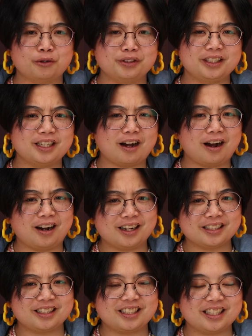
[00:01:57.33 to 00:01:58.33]
only
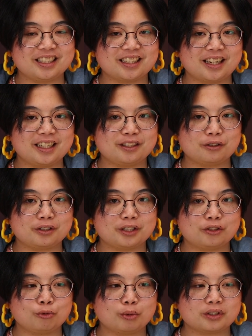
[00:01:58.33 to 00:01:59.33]
odd thing that I
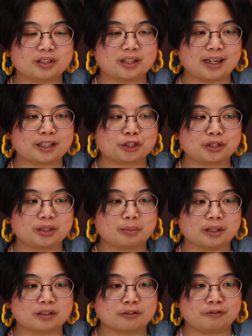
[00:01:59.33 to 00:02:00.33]
noticed wasn't actually
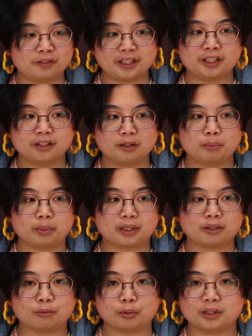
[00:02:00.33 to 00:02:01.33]
about the figure,
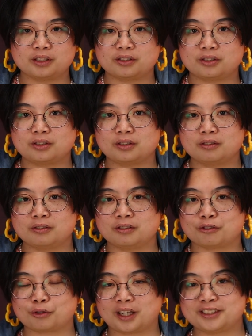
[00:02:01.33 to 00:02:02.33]
but it was
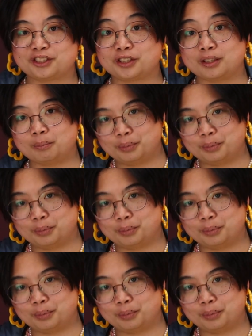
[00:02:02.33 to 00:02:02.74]
in regards to the